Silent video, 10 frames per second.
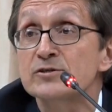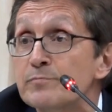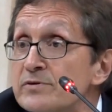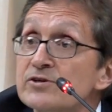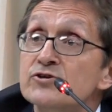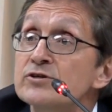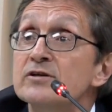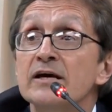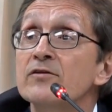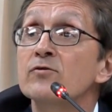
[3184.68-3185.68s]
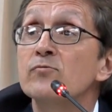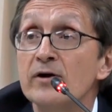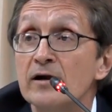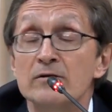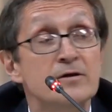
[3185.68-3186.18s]
Russia's position in the
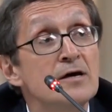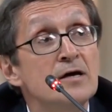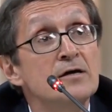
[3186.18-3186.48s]
world.